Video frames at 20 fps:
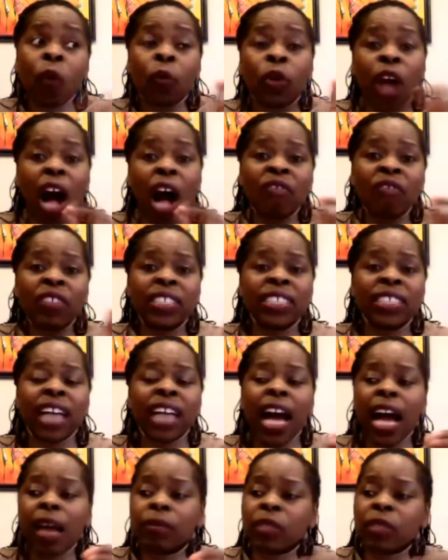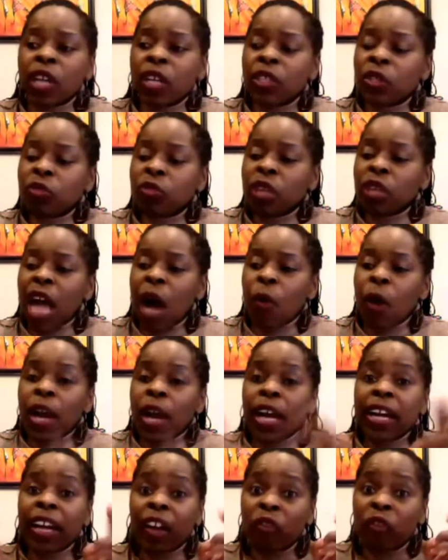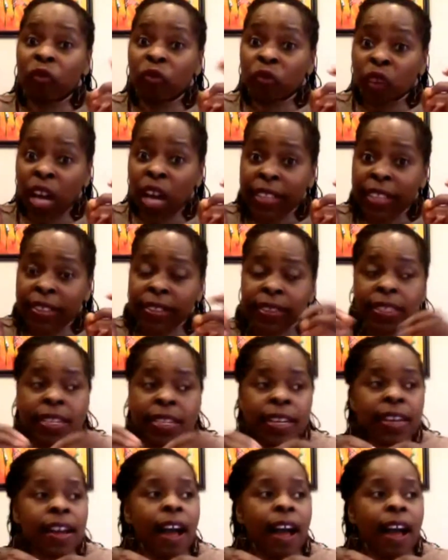We oftentimes do not want to confront